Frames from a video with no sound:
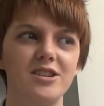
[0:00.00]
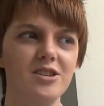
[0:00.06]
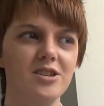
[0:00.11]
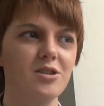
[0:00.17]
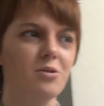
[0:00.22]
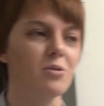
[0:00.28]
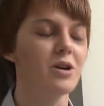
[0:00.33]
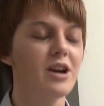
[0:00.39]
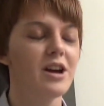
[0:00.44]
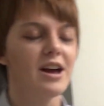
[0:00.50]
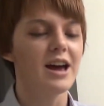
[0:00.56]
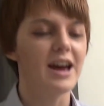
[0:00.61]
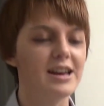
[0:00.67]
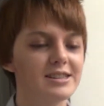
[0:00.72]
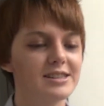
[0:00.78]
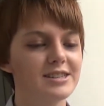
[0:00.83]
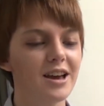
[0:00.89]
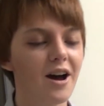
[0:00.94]
do.
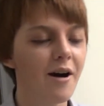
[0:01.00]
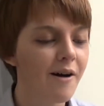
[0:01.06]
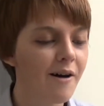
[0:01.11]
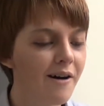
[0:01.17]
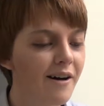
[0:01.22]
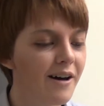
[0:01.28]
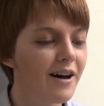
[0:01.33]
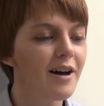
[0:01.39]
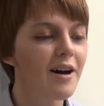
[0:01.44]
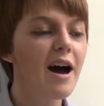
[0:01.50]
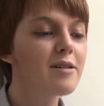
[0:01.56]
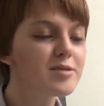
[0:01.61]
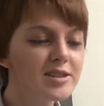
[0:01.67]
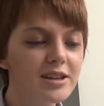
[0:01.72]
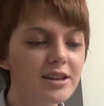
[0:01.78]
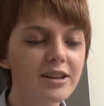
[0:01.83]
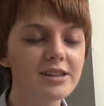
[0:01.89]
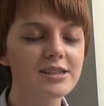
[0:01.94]
And so I
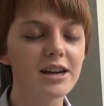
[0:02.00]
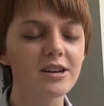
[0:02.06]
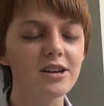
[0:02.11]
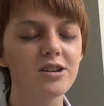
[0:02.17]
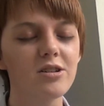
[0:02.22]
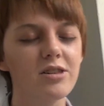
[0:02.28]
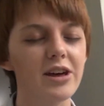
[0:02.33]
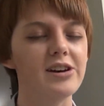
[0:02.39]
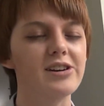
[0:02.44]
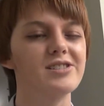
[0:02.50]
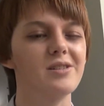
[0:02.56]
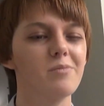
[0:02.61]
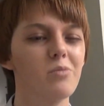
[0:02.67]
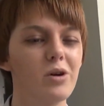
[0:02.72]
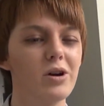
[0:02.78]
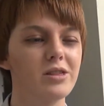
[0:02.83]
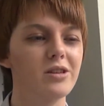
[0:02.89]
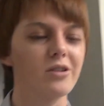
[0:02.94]
still intend to do that at some
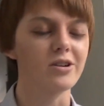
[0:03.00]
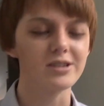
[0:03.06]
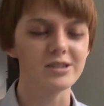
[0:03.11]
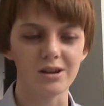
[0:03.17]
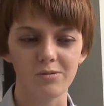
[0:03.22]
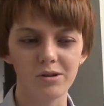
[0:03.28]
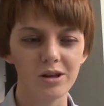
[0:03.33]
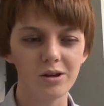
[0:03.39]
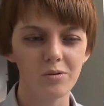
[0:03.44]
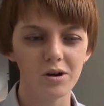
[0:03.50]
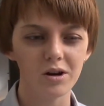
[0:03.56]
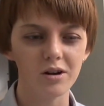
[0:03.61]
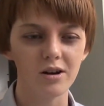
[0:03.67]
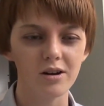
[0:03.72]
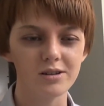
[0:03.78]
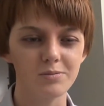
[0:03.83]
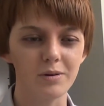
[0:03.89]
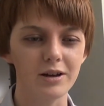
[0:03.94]
point though, because I really want to
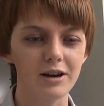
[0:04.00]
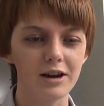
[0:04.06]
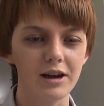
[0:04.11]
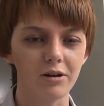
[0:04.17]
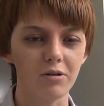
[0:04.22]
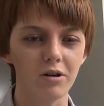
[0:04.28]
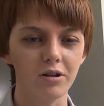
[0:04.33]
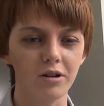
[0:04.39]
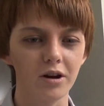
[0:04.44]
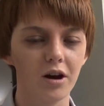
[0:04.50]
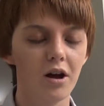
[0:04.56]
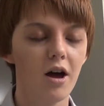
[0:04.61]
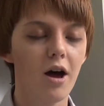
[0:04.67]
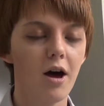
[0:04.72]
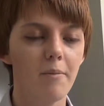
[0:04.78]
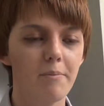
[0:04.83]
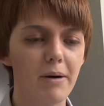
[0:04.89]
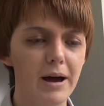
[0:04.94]
cosplay Nightcrawler.
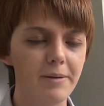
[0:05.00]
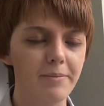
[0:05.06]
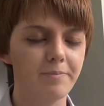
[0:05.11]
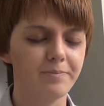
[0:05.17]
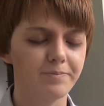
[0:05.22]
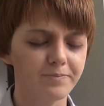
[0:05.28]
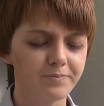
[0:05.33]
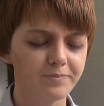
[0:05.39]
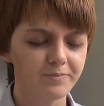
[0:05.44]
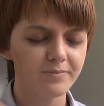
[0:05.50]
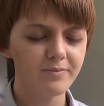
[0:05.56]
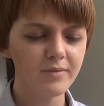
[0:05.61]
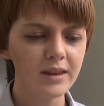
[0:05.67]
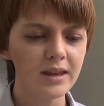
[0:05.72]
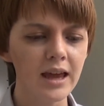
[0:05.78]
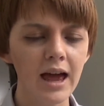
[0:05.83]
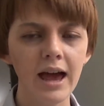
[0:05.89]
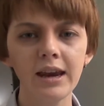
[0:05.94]
But
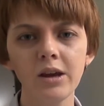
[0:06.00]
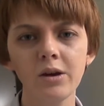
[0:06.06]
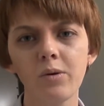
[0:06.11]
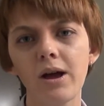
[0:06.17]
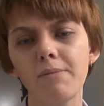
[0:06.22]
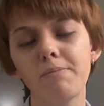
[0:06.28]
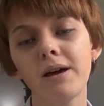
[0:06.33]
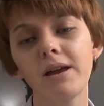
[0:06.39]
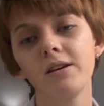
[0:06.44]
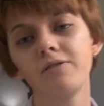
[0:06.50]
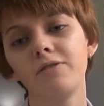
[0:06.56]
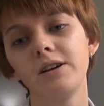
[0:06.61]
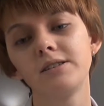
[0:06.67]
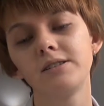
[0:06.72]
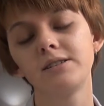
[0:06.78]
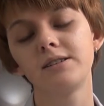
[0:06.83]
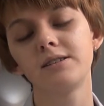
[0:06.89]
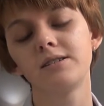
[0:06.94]
anyway,
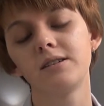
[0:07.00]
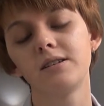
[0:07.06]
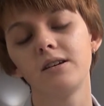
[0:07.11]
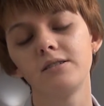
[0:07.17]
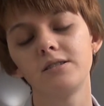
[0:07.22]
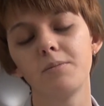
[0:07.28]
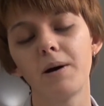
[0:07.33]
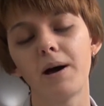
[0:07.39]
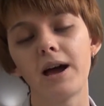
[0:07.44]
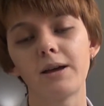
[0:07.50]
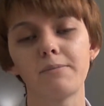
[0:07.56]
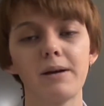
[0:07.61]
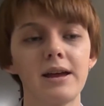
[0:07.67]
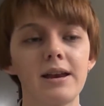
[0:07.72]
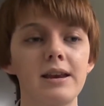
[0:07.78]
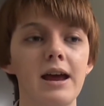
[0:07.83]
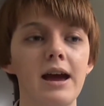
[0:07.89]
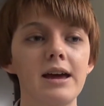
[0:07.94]
benefits to buying
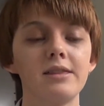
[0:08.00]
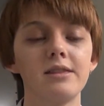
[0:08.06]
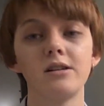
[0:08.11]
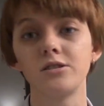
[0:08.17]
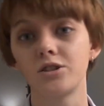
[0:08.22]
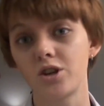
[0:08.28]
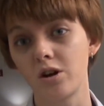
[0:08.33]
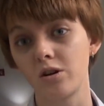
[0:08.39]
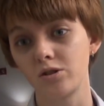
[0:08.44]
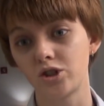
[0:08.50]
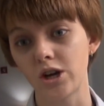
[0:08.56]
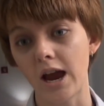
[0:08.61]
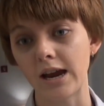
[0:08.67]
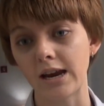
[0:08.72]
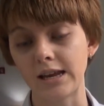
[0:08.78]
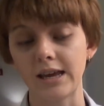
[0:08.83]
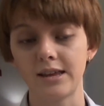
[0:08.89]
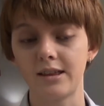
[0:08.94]
Ben Nye. There's no
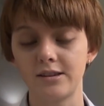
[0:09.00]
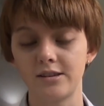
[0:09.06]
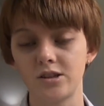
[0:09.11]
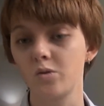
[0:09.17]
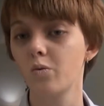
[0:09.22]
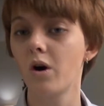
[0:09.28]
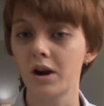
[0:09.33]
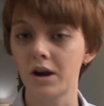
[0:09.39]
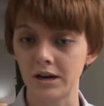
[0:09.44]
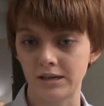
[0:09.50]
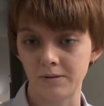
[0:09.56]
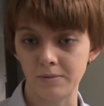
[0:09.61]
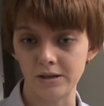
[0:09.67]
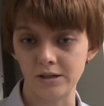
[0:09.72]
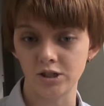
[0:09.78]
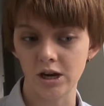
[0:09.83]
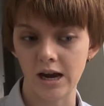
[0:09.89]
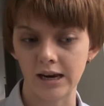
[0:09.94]
shiny unless you want it to
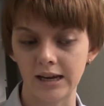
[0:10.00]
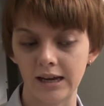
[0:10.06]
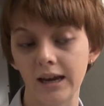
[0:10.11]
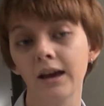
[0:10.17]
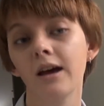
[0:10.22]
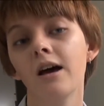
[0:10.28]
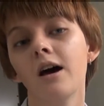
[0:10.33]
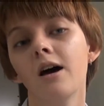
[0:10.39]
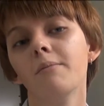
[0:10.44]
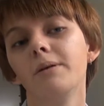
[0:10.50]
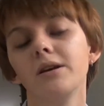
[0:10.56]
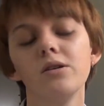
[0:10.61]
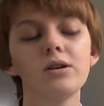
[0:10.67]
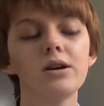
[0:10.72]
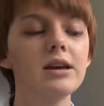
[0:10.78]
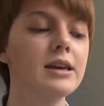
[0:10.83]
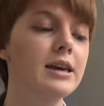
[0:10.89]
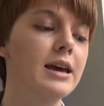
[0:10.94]
be shiny, but you
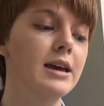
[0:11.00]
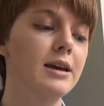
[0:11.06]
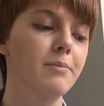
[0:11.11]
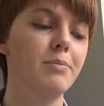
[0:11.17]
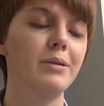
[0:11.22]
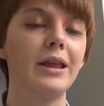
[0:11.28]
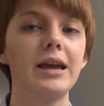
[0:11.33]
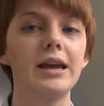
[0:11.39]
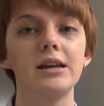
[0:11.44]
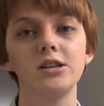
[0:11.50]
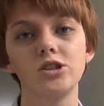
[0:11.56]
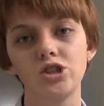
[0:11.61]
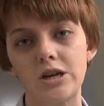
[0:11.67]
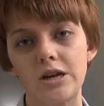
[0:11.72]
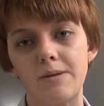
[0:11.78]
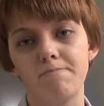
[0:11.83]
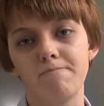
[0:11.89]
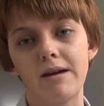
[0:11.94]
can get plain
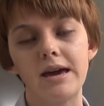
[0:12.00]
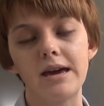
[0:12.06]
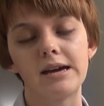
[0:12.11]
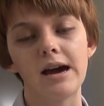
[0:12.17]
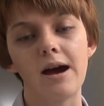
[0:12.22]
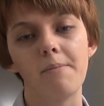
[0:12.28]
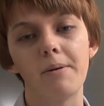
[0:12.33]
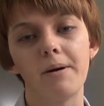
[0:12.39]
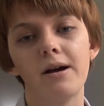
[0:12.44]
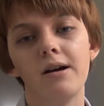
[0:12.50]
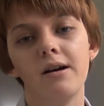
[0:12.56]
cheap makeup